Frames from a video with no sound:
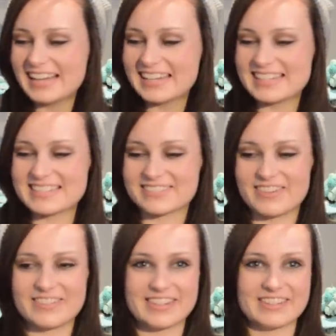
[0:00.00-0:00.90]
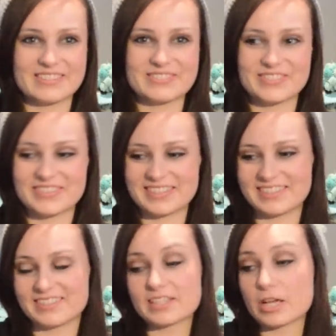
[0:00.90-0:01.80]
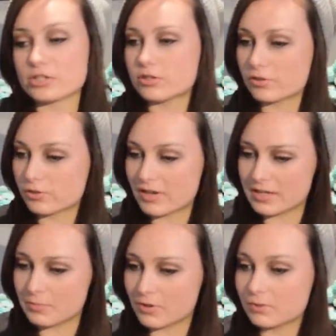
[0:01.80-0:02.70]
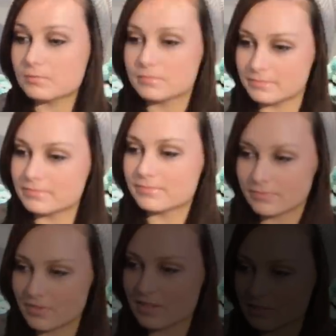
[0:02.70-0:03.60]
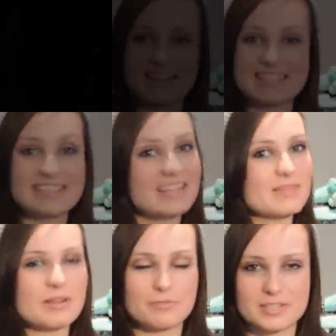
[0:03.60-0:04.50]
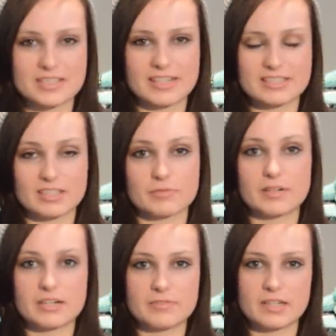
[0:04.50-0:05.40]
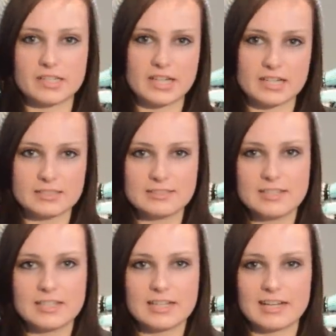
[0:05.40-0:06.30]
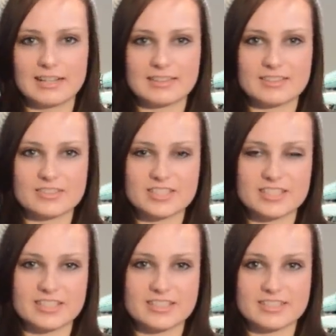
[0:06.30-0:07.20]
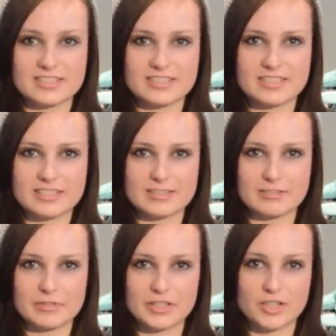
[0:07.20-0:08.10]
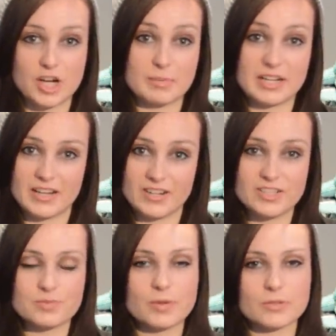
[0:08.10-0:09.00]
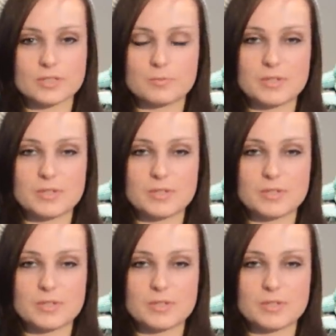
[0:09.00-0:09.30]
He's groaning on the floor here. Yes, you're incredible. Yes, I did get my first guide dog very, very young. Uh, thirteen isn't a very common age. Most